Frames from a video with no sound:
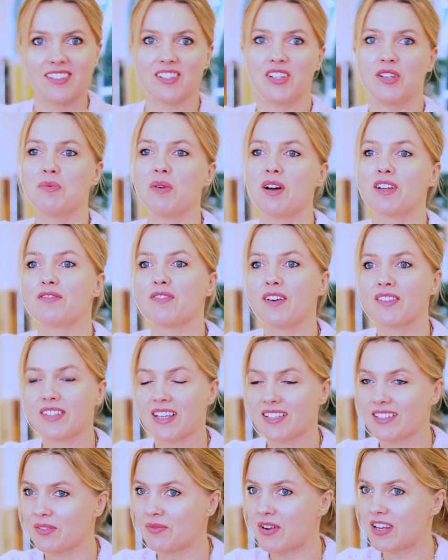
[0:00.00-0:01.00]
a new word,
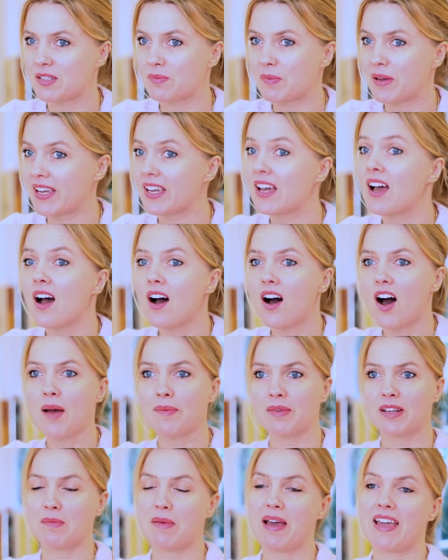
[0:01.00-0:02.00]
fantastic recipe. I'm
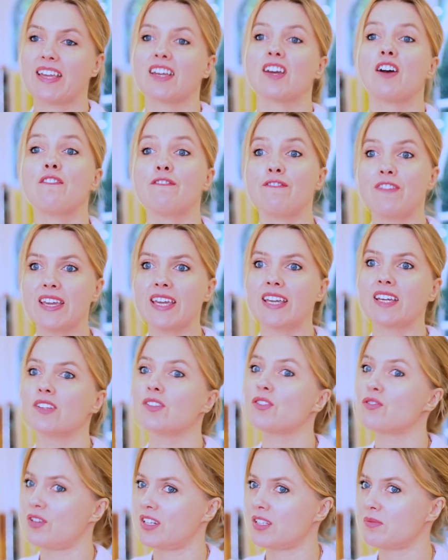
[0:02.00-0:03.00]
gonna make a vegan
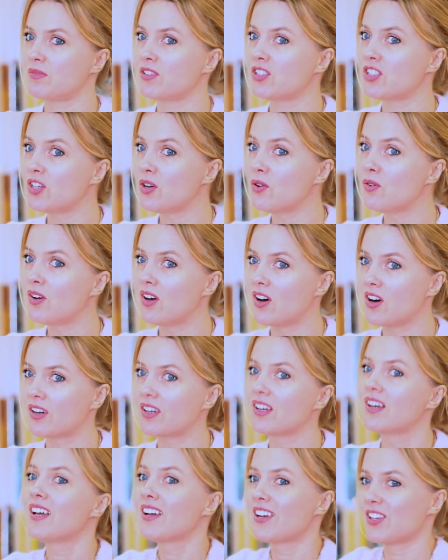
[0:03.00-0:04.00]
Christmas Yule Log
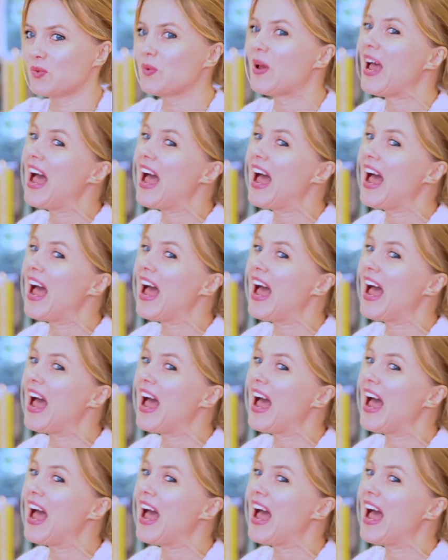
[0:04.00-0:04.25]
because we're